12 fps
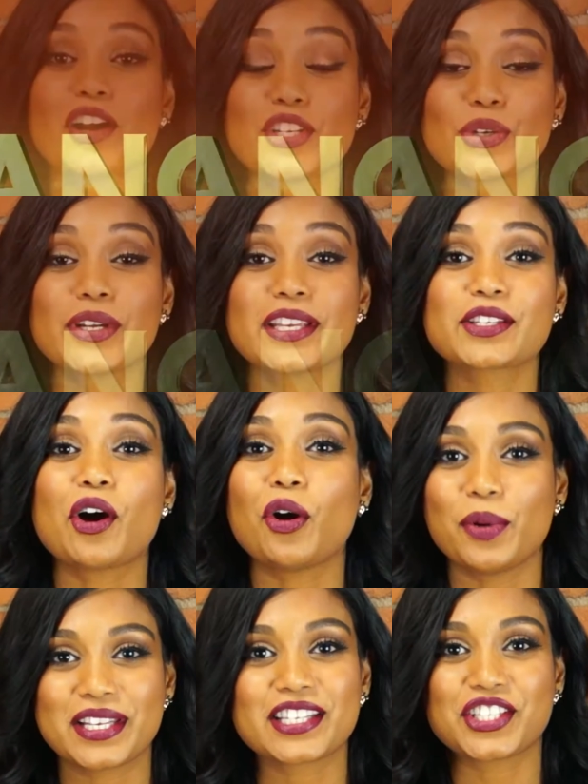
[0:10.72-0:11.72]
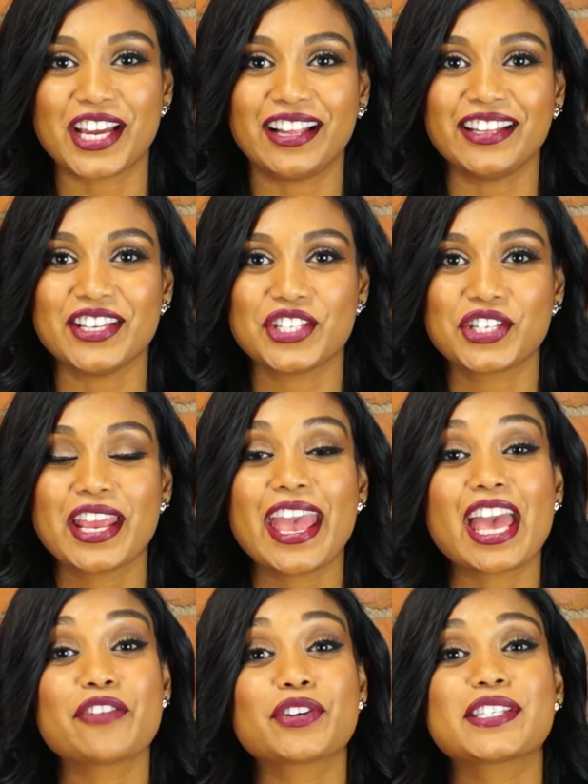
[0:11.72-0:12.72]
Contouring is always a challenge,
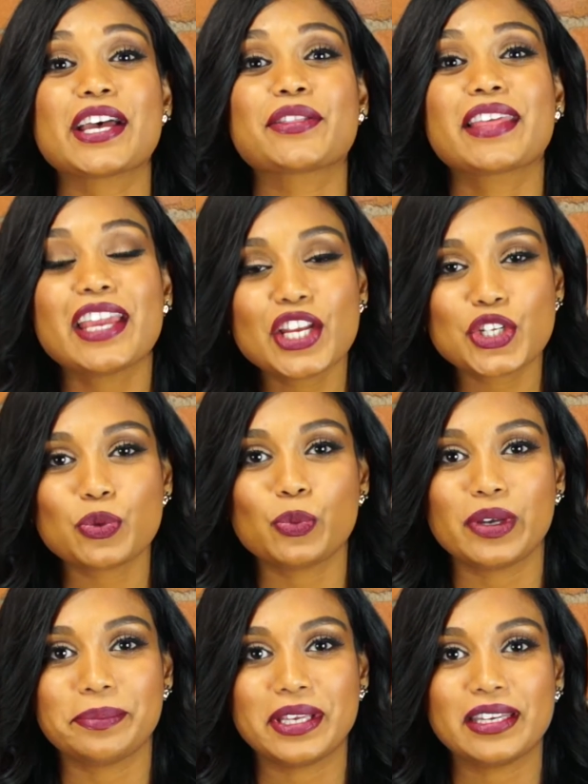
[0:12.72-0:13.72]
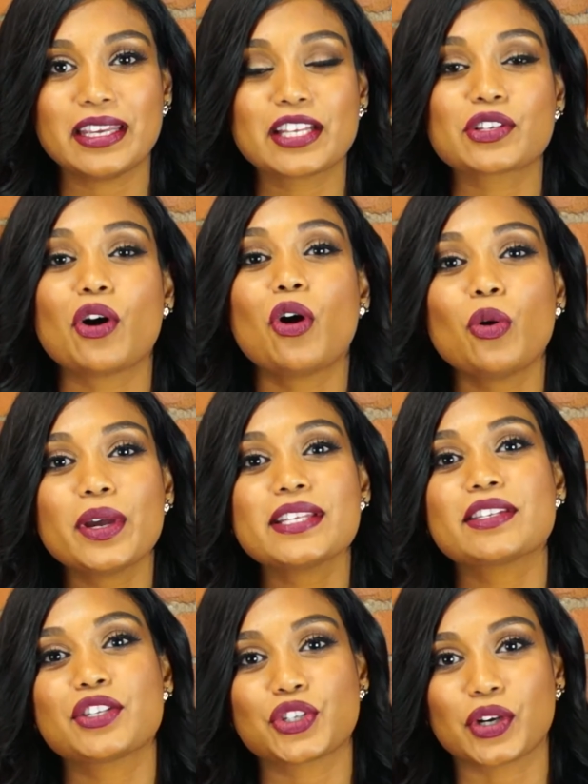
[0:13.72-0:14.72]
and for South Asian women, it's always
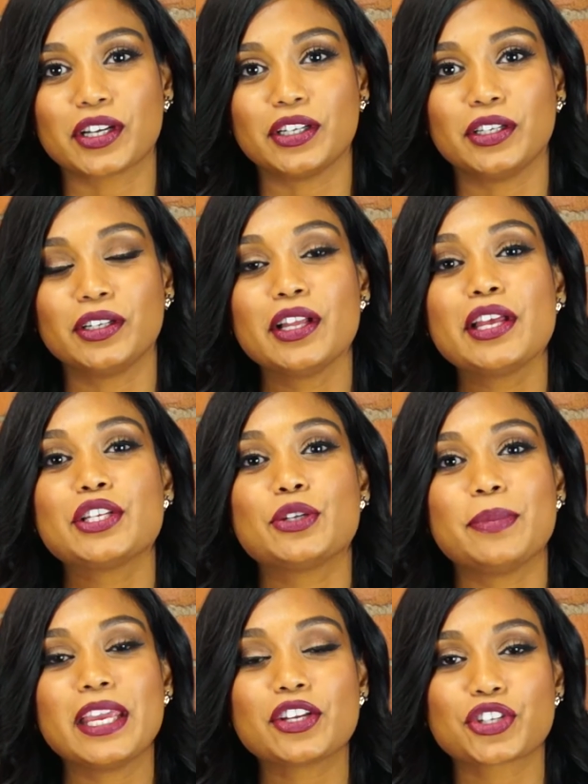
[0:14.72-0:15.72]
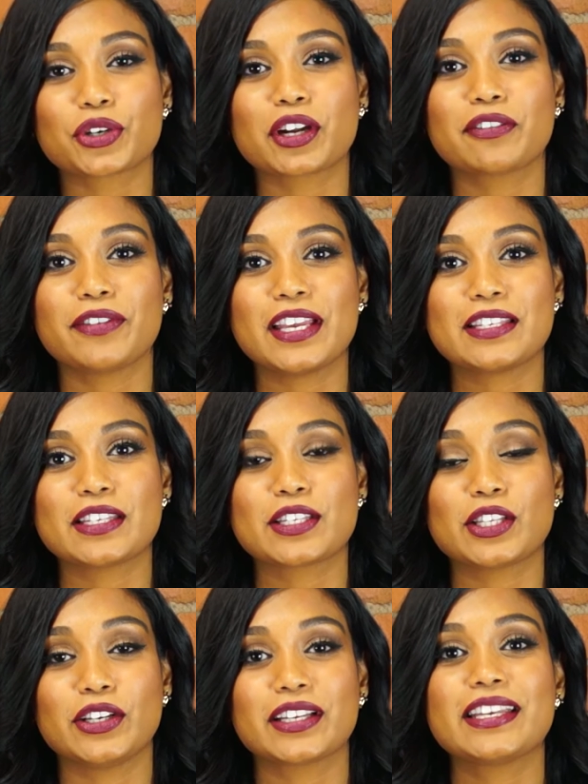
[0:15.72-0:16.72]
a struggle to make sure our
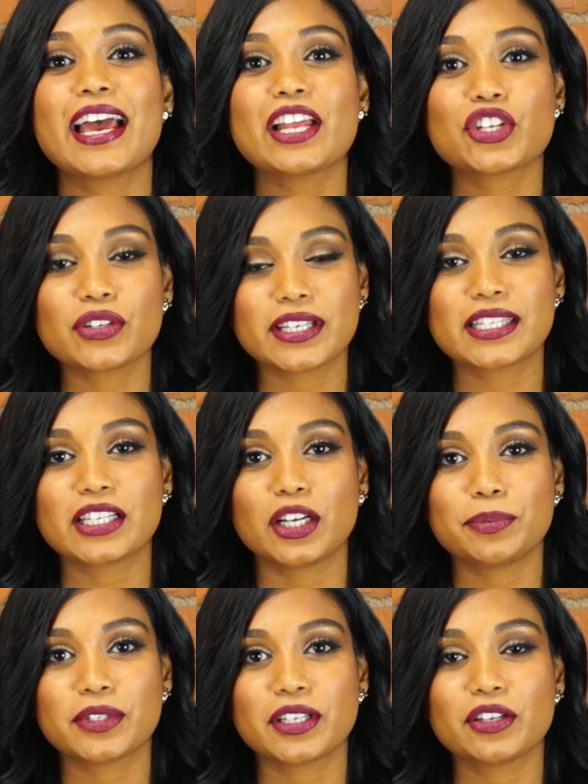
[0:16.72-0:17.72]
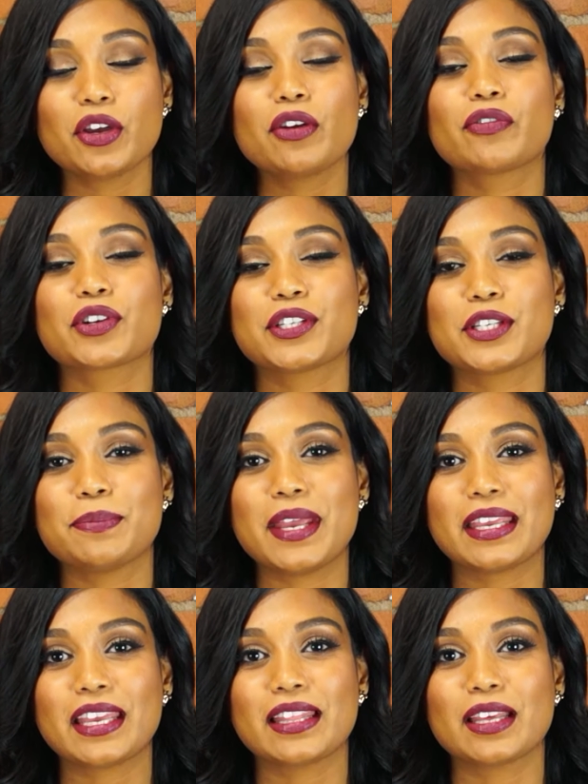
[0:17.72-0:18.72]
faces look naturally sculpted versus
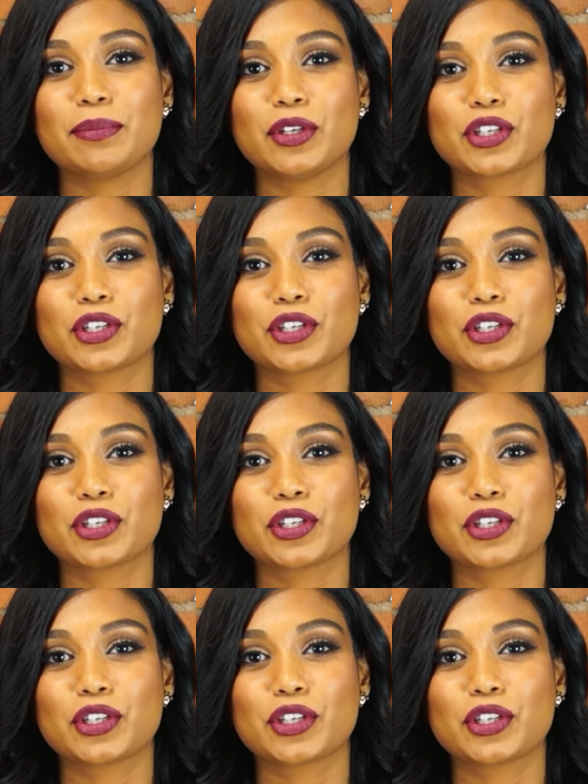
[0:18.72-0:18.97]
making them